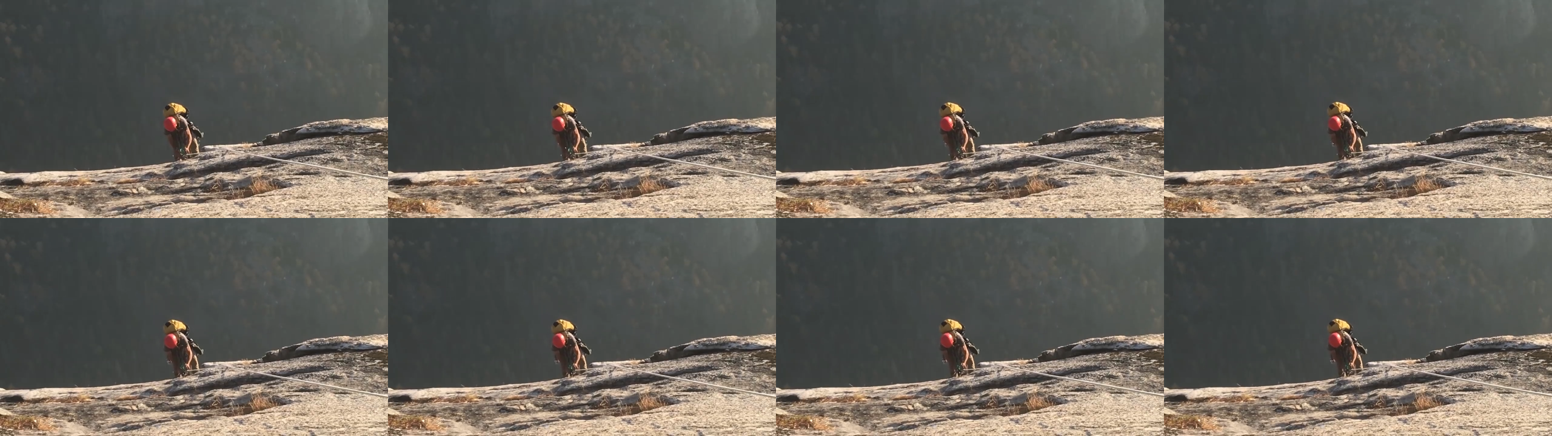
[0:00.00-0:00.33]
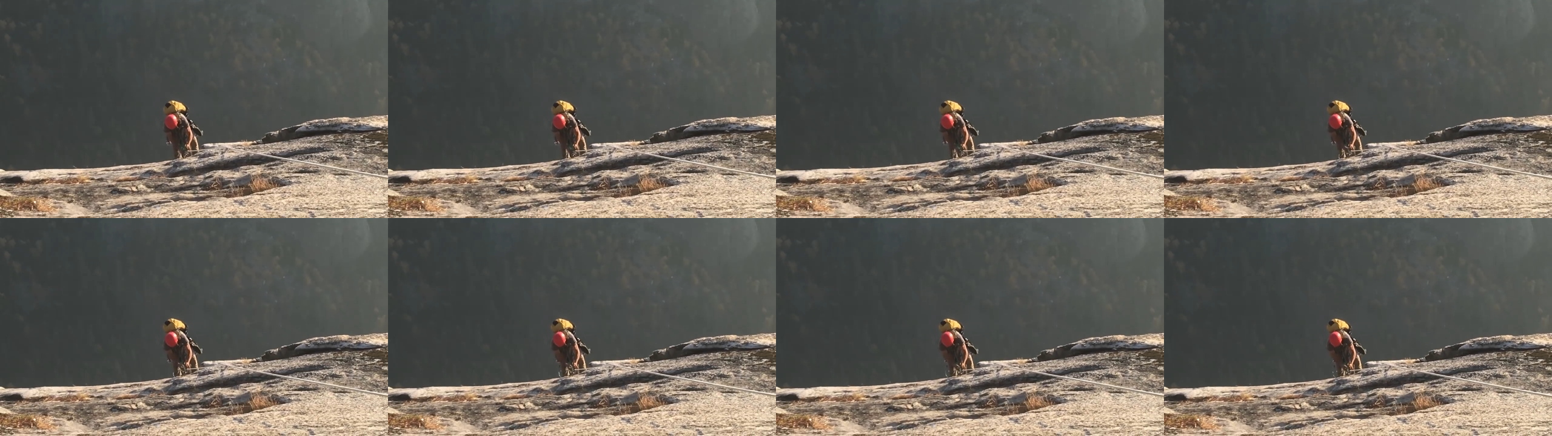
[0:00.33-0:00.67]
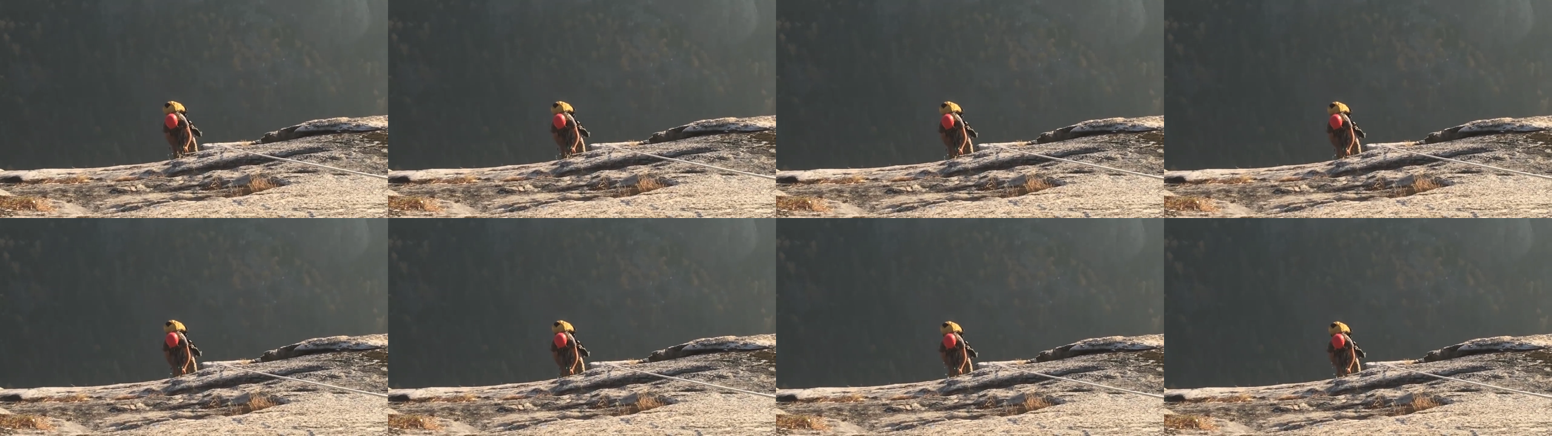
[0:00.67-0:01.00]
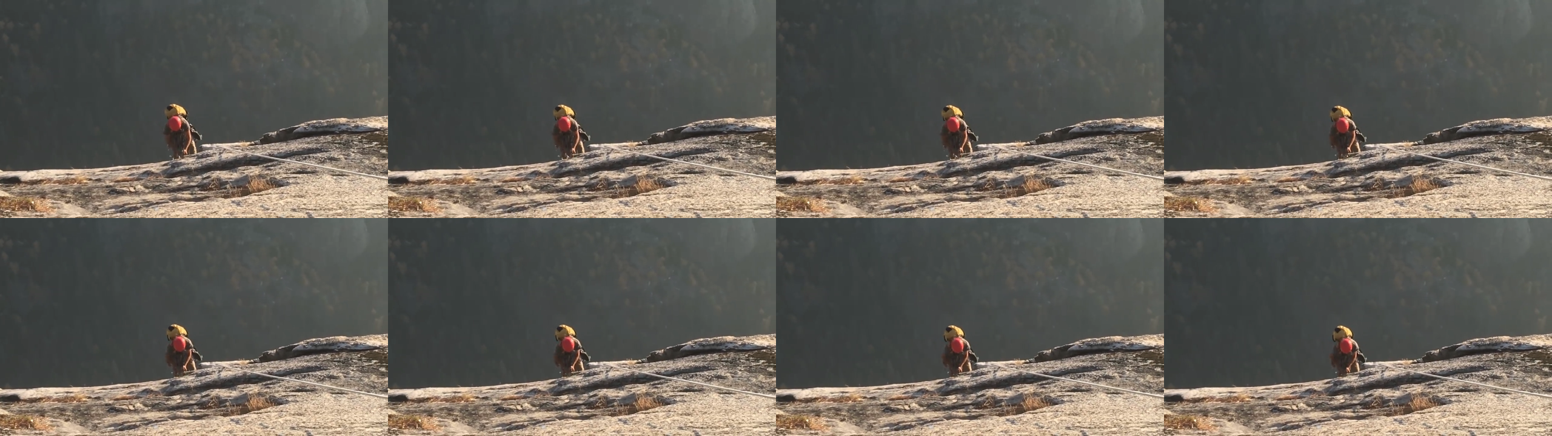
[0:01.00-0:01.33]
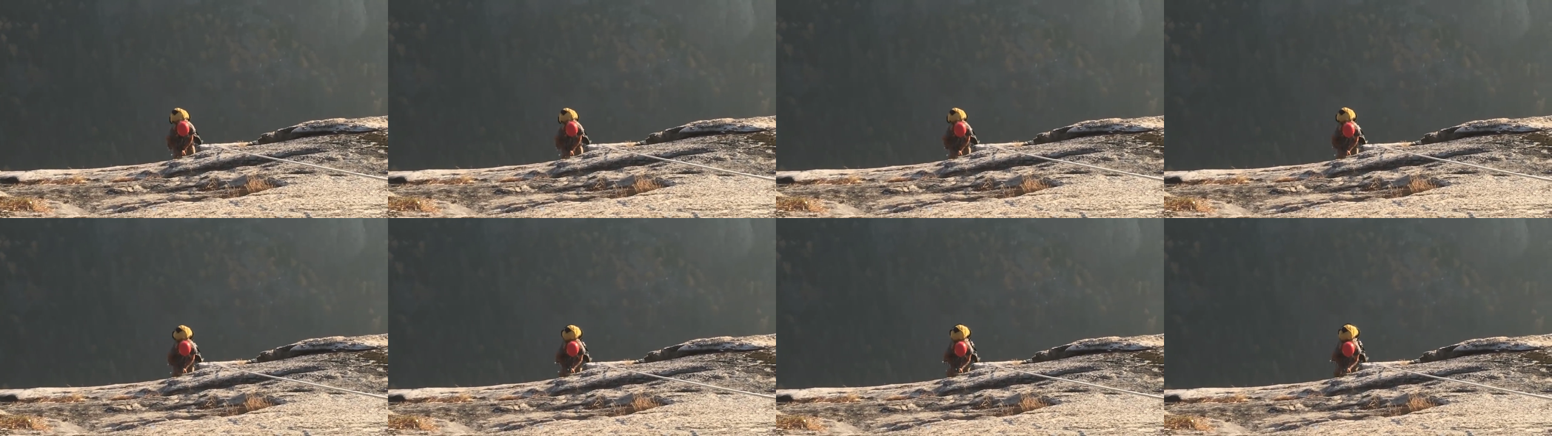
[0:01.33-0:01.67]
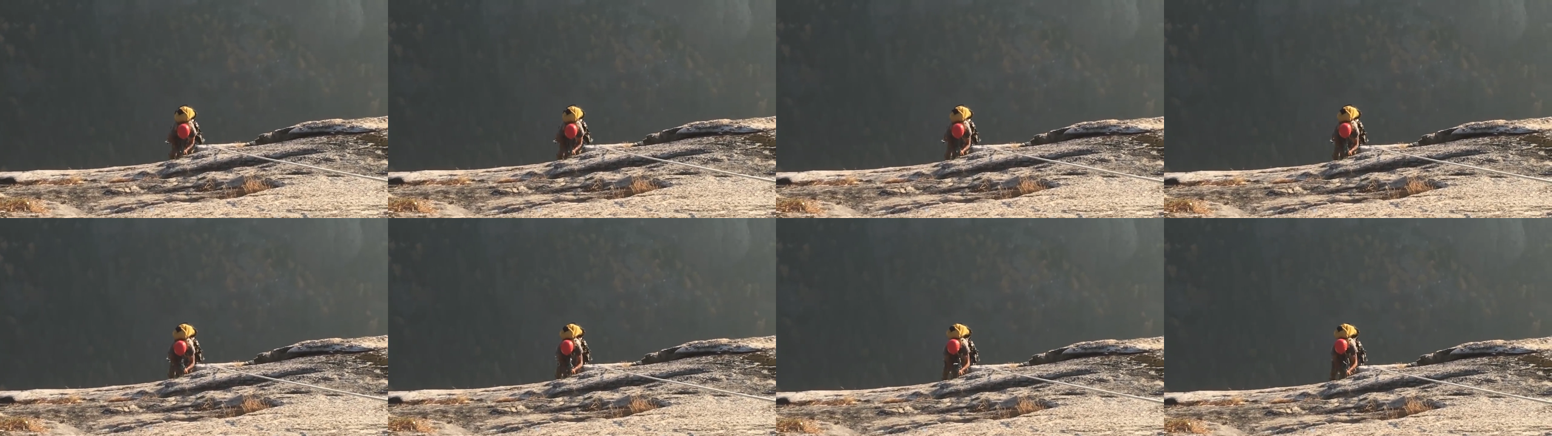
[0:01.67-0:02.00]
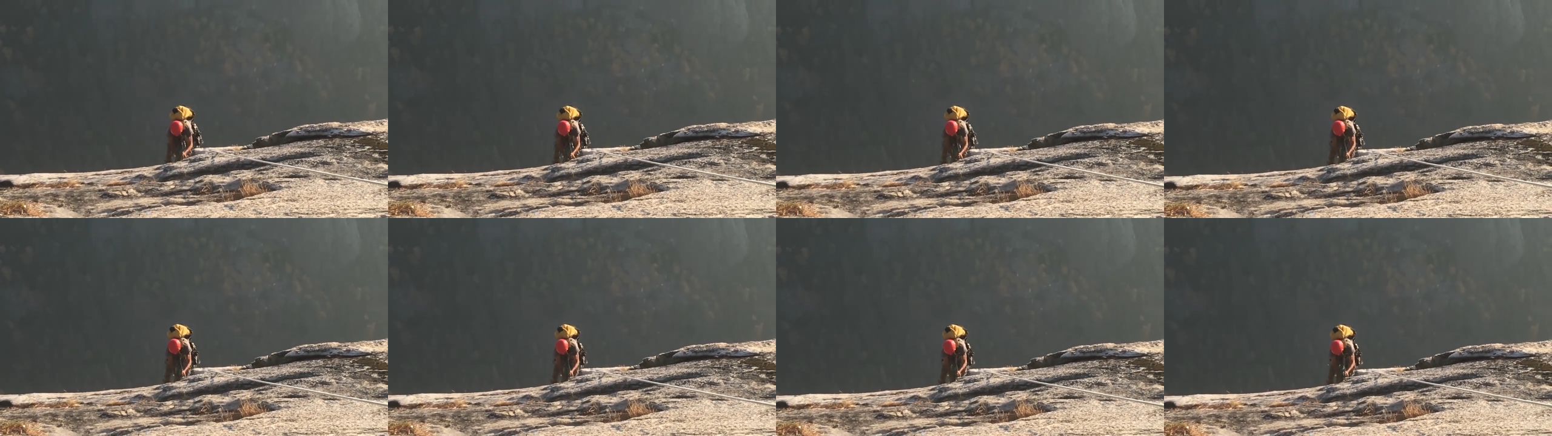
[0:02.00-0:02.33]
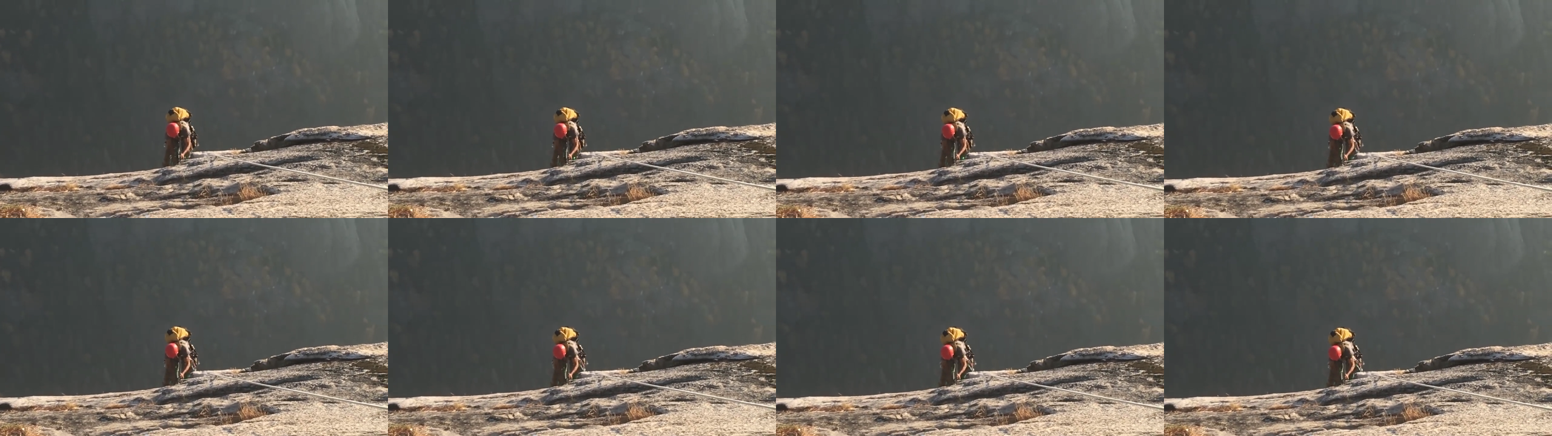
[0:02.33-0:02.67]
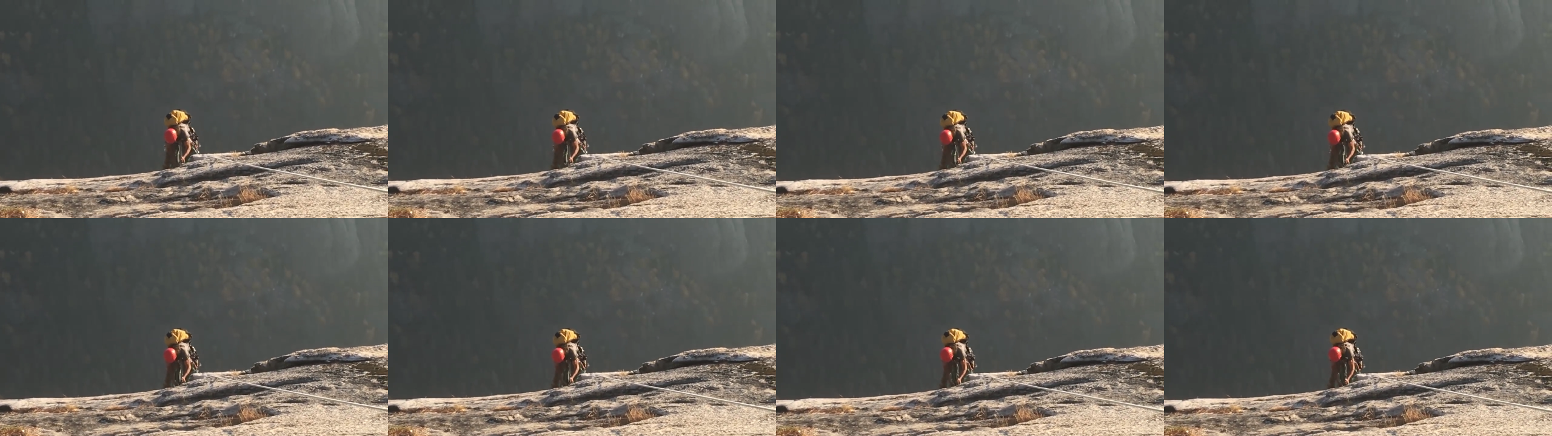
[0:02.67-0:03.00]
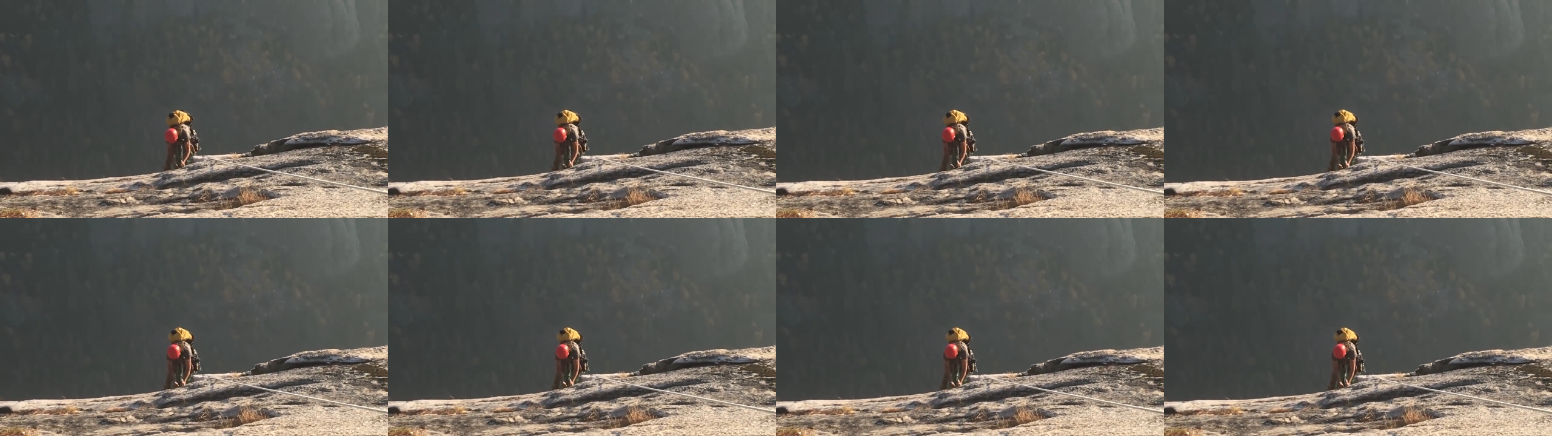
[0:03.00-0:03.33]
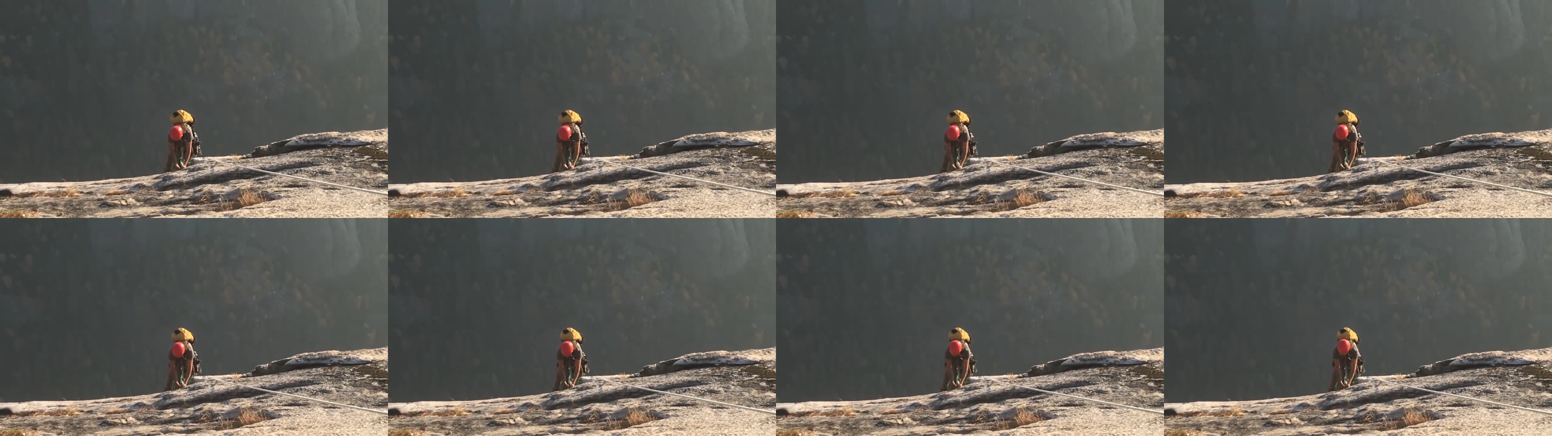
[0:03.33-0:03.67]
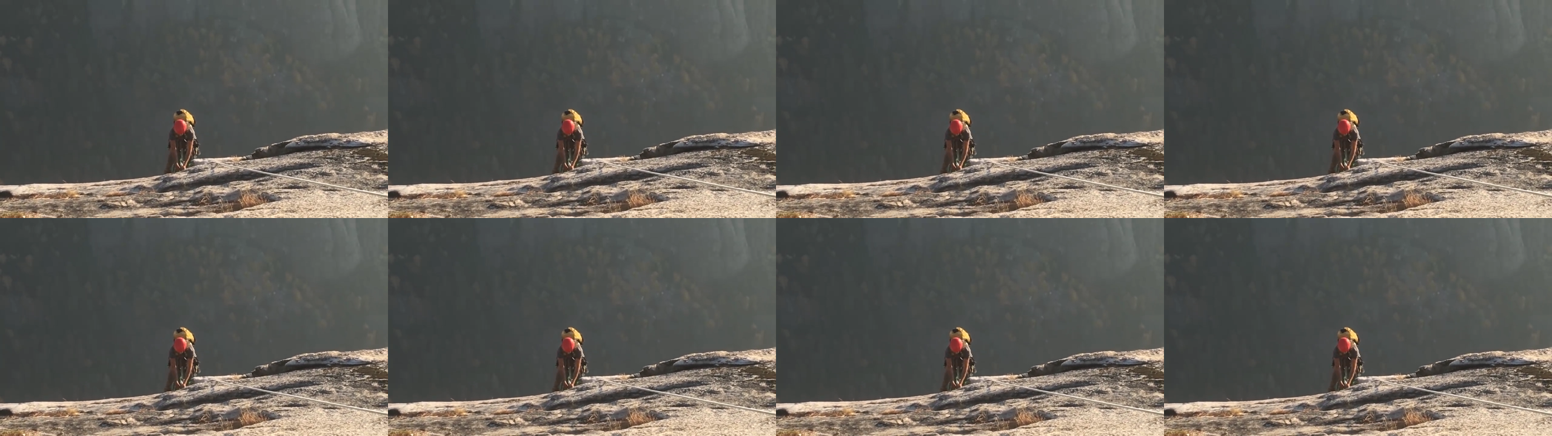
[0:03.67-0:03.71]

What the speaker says: No face is visible, so there are no lips to read.